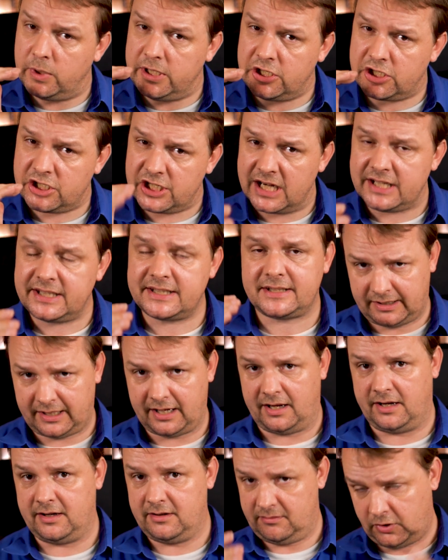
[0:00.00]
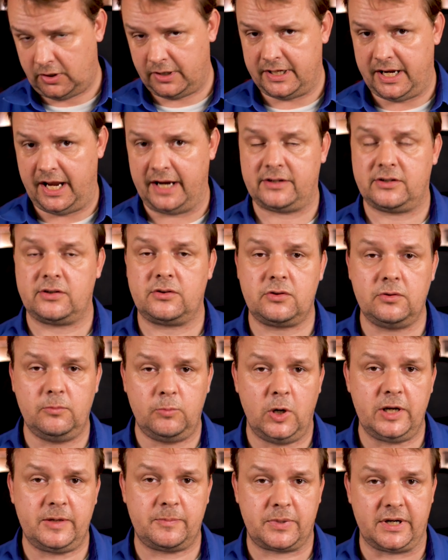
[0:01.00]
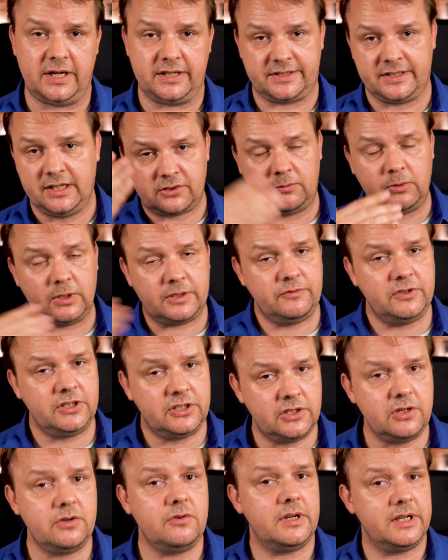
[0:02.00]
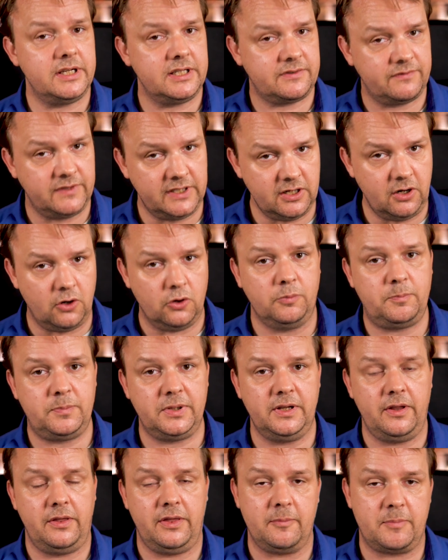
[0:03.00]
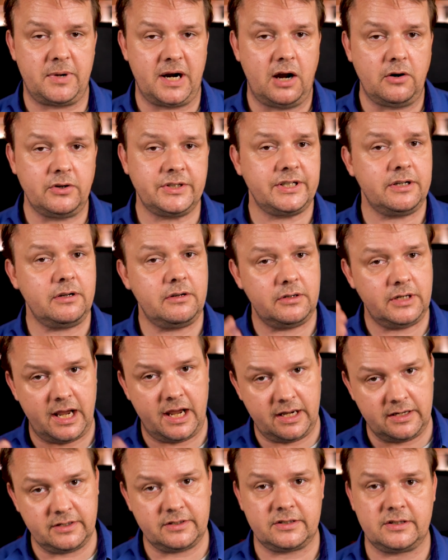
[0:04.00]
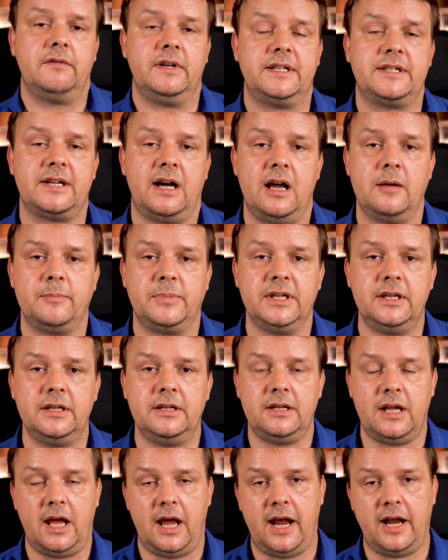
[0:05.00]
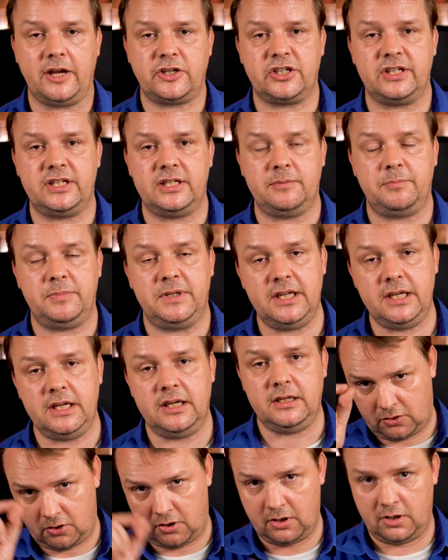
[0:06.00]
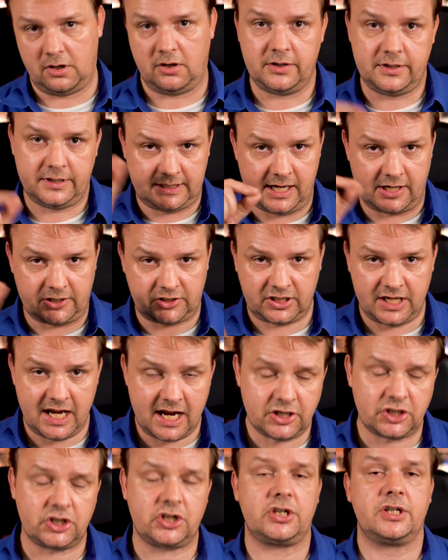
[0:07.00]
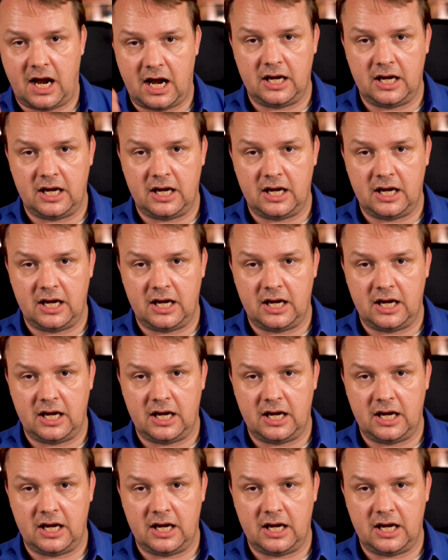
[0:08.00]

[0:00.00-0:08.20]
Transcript: we just can connect to WordPress. So what we do is we open the browser and we type in http colon slash slash